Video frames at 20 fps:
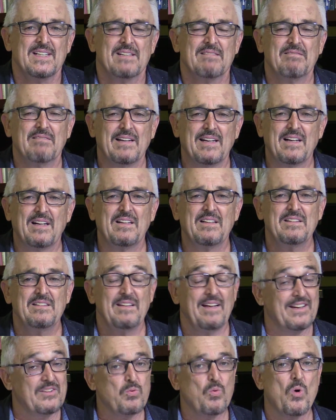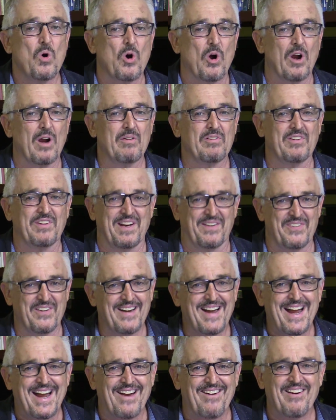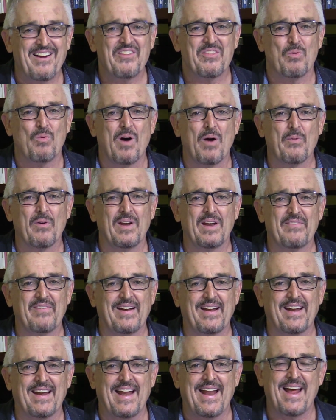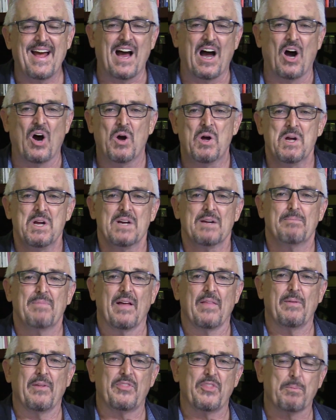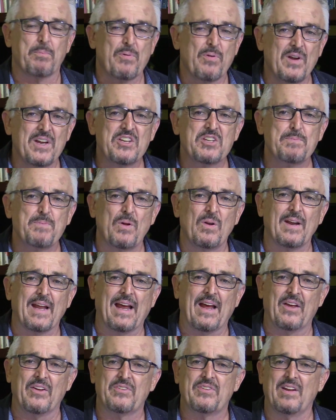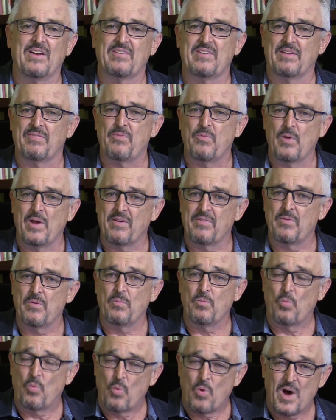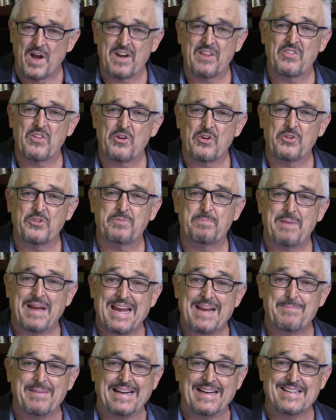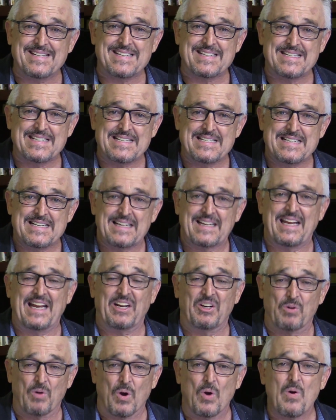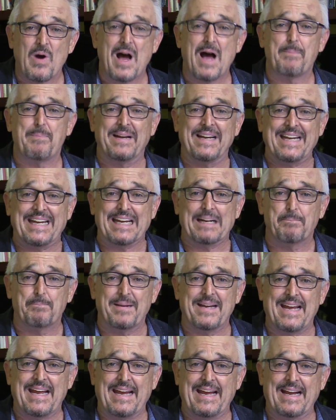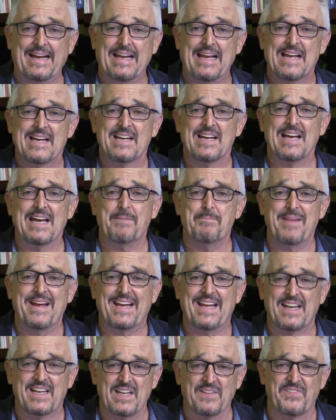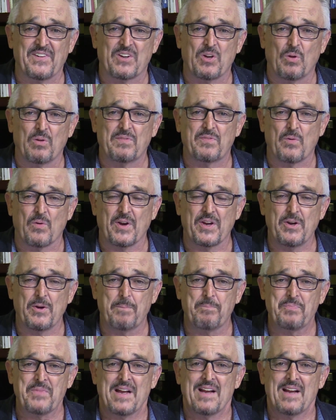Well, it's war. It was a different era than what we're living in now. But, the principle is, is if, if one of those babies can grow up and get big and make it difficult for you.